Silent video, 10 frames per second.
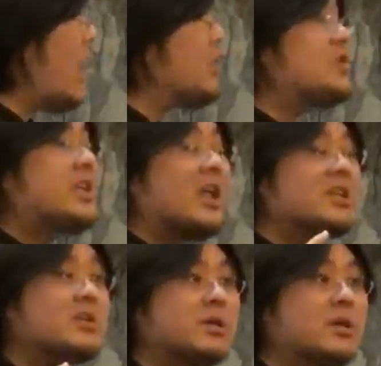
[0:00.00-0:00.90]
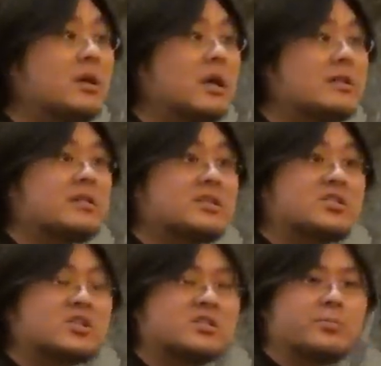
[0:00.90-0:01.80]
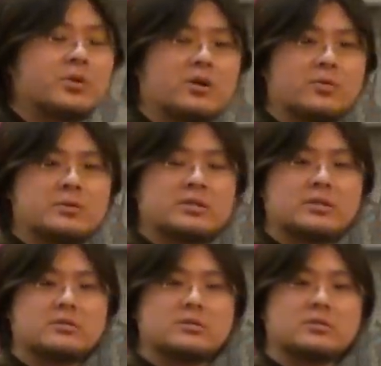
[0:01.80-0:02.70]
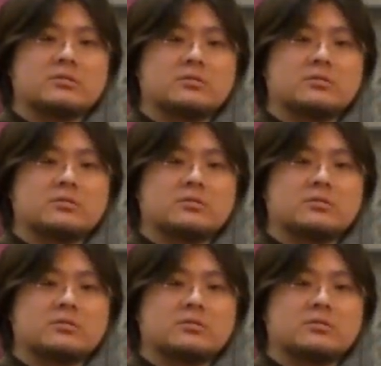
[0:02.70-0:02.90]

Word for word: Are you telling me that this is just simply a coincidence?